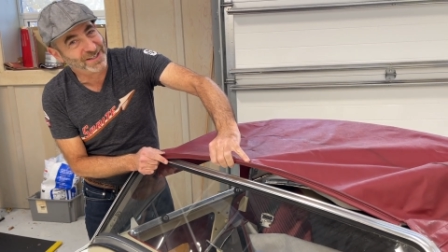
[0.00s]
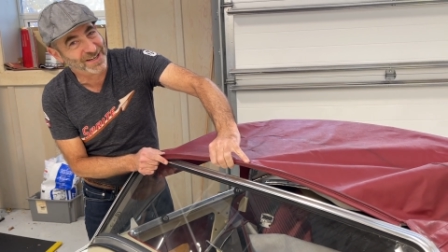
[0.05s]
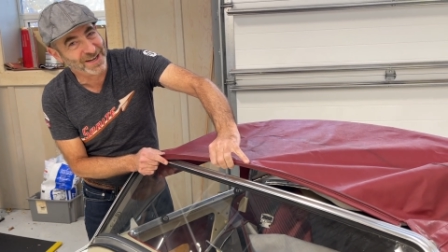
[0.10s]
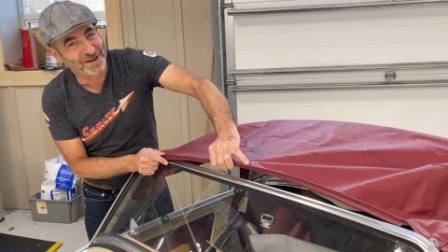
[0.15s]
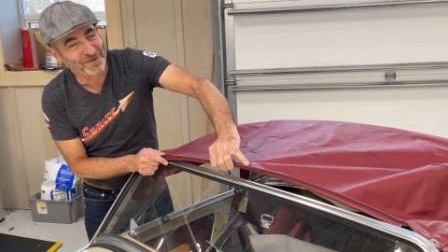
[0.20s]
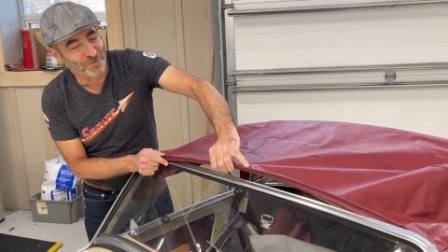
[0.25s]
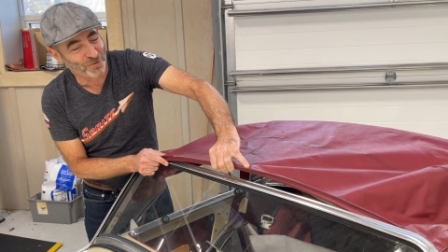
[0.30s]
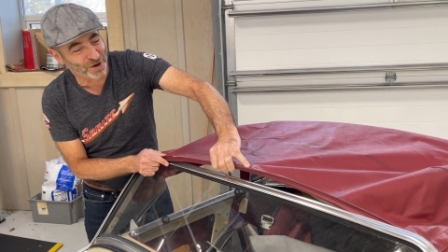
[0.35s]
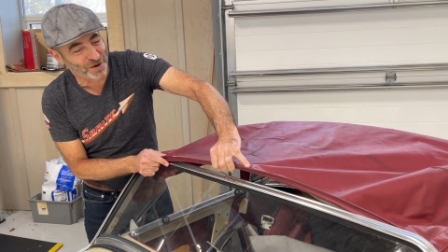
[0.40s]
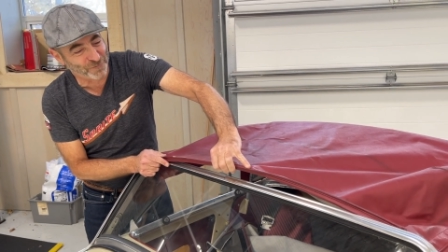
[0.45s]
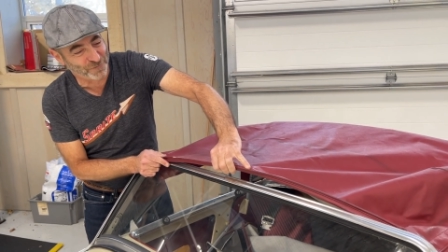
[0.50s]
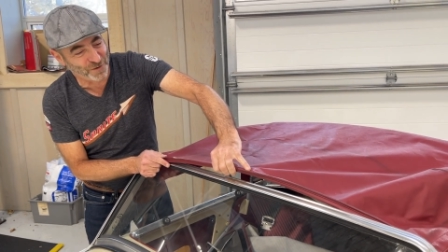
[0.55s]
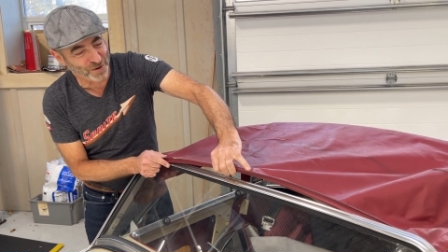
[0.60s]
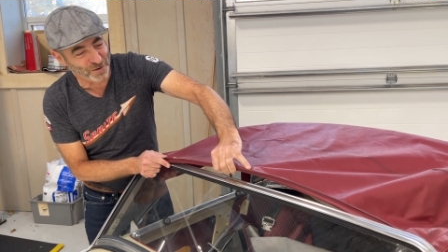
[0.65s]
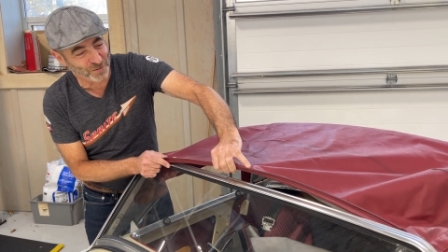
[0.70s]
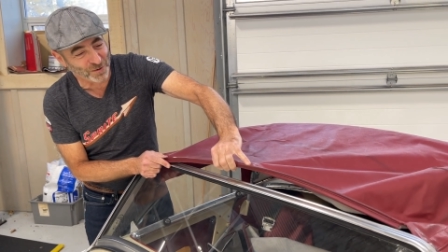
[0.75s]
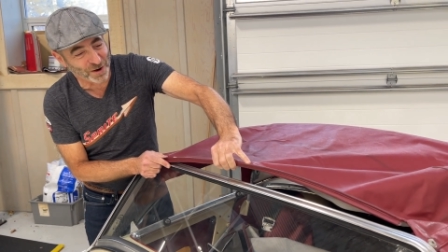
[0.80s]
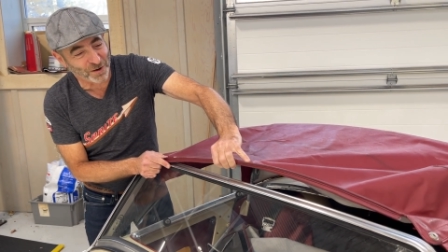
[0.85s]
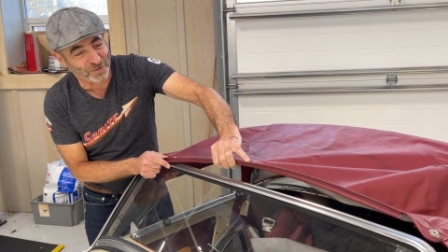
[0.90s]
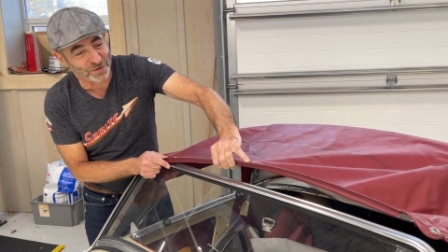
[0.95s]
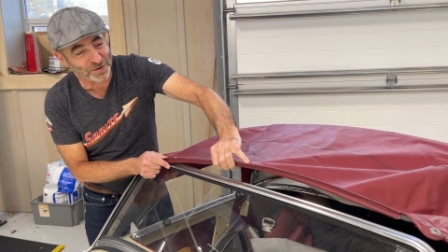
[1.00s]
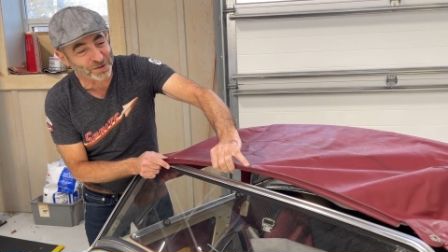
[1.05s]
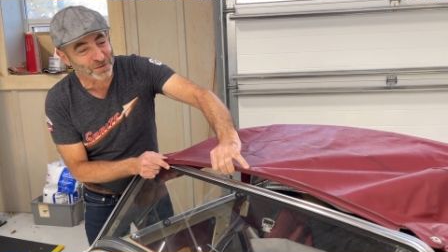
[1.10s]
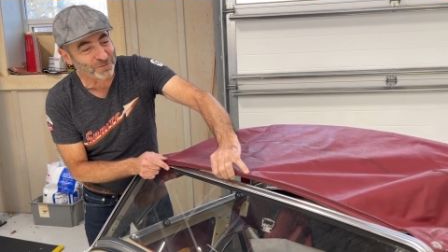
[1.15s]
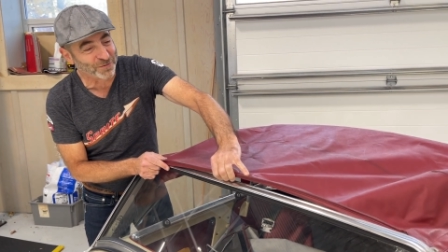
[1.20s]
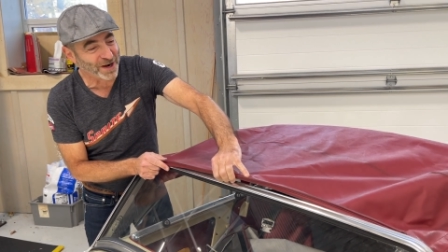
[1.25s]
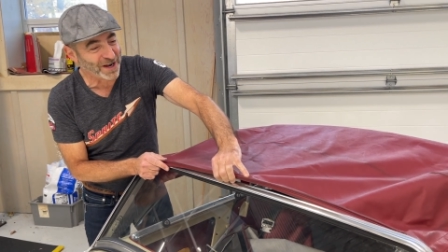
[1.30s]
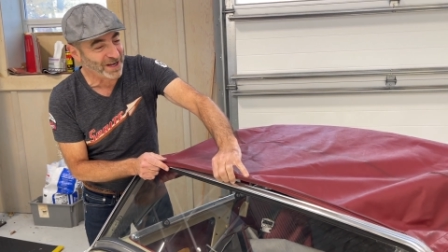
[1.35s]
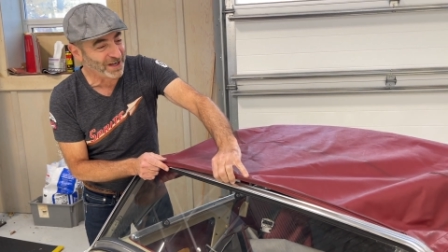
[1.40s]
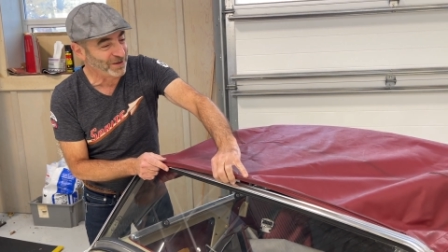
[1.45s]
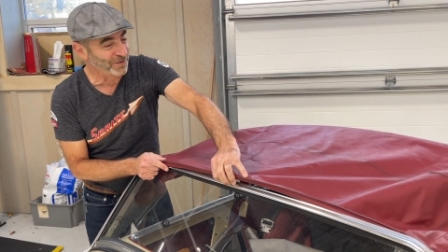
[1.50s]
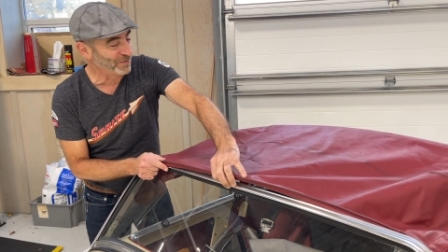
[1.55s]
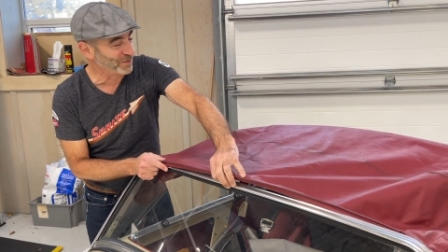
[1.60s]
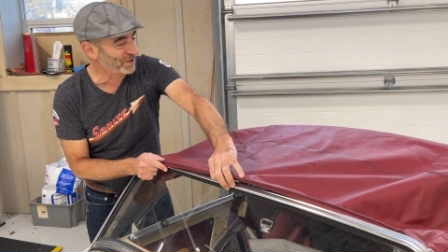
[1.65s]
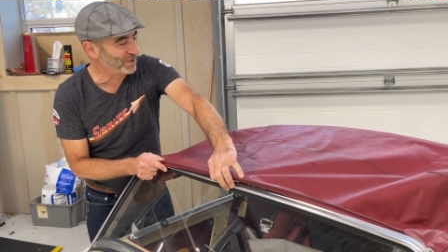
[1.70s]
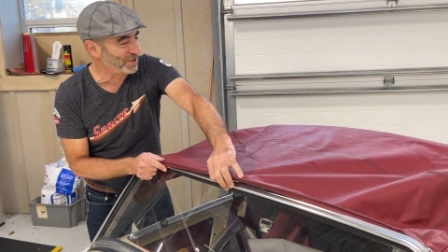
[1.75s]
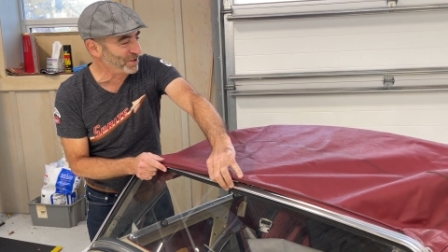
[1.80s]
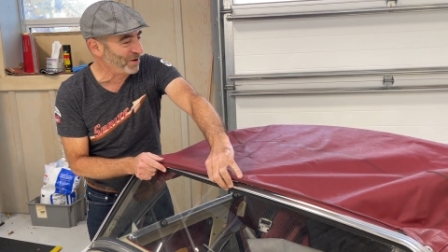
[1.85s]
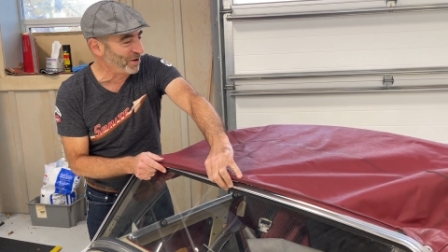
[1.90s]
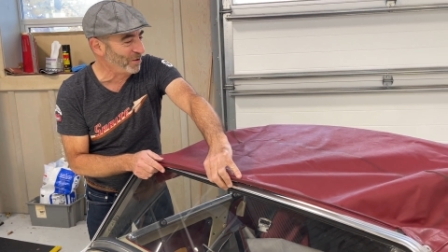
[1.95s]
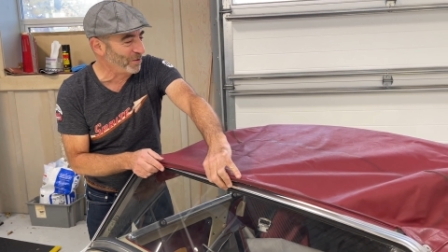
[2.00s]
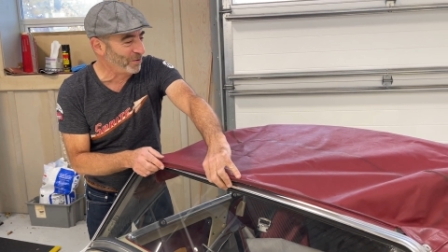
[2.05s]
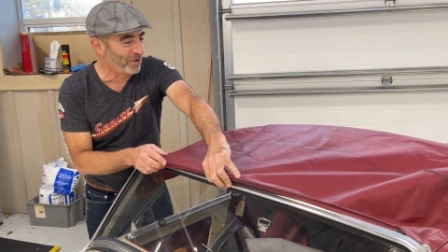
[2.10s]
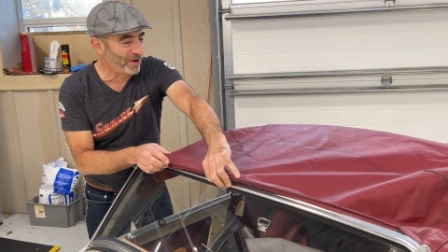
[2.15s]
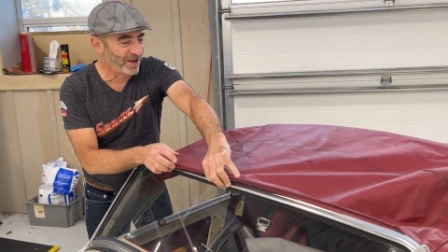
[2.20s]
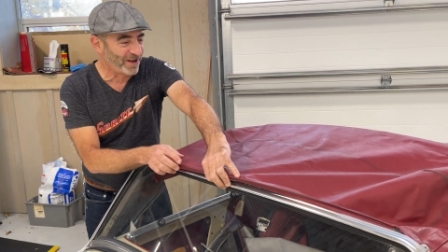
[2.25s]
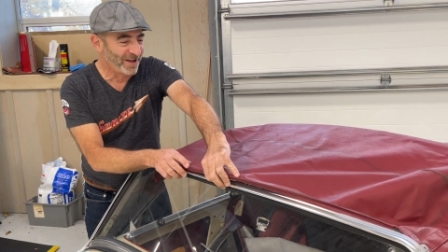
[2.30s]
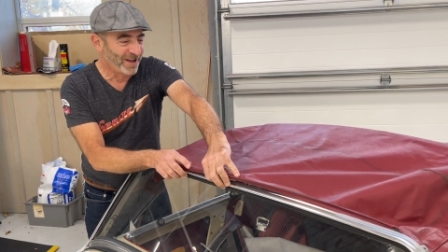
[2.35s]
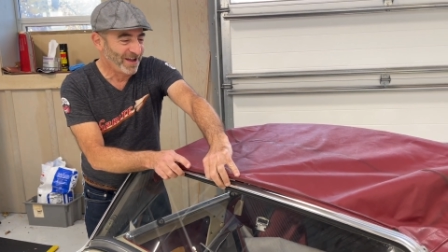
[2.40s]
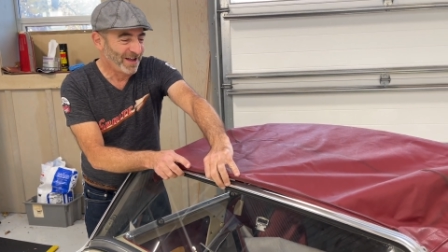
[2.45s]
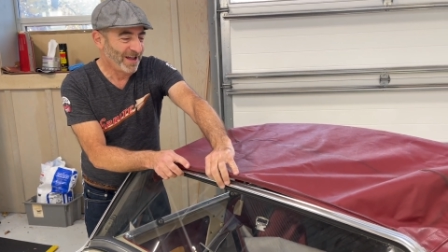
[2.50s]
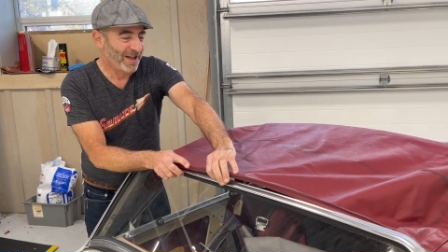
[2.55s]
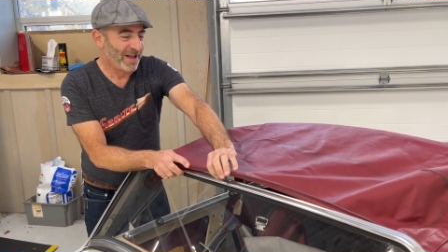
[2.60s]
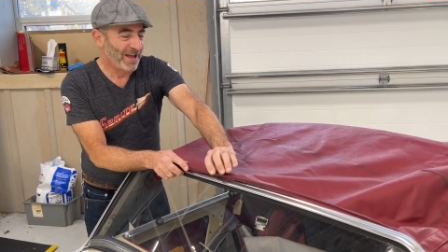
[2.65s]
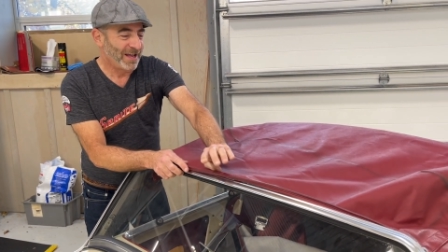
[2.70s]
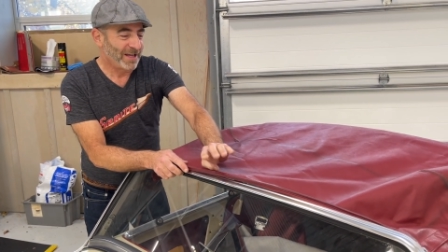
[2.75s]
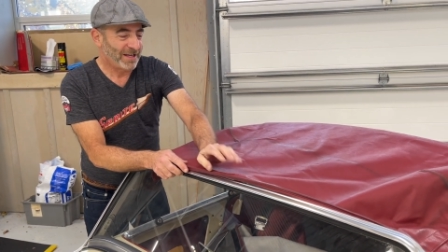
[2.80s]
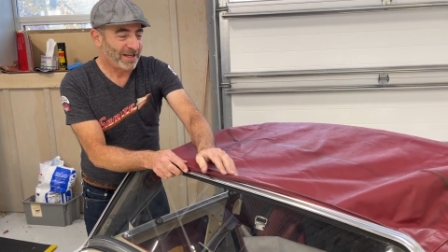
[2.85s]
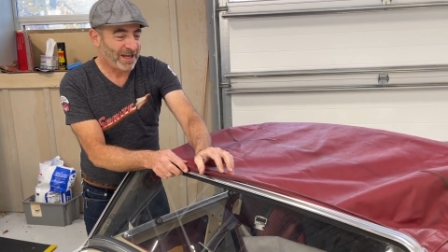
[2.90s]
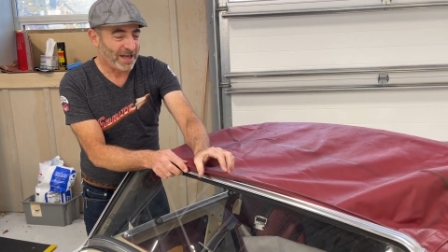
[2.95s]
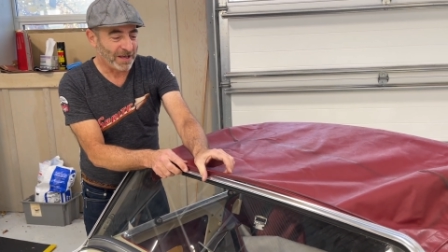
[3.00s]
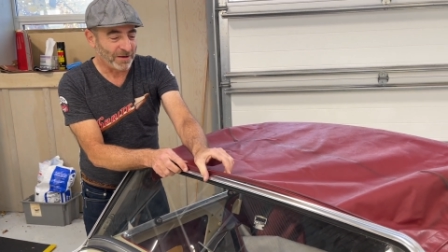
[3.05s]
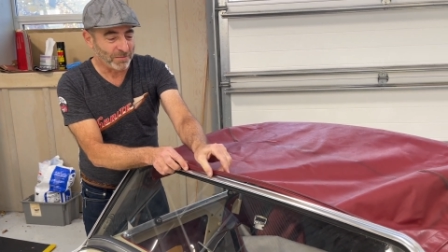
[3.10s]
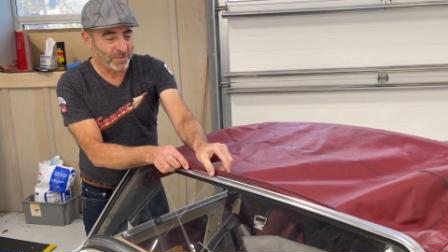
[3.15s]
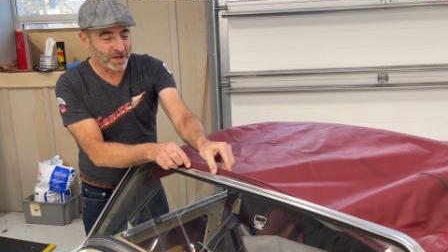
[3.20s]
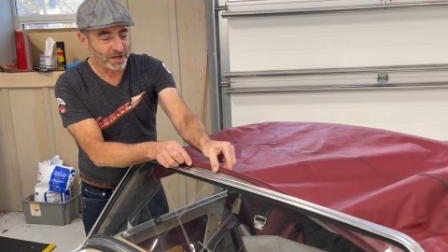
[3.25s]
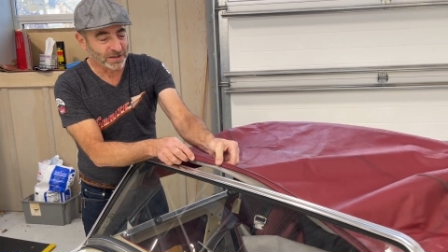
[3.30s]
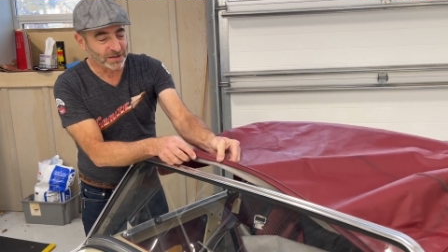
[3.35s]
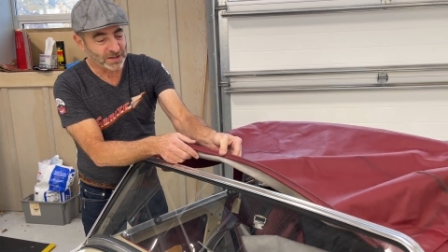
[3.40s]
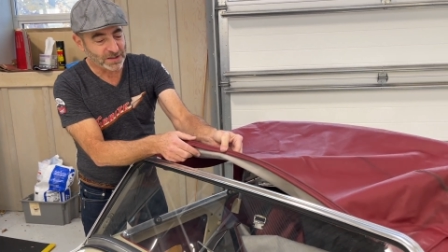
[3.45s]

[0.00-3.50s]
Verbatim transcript: didn't work very well when the rain or snow came in.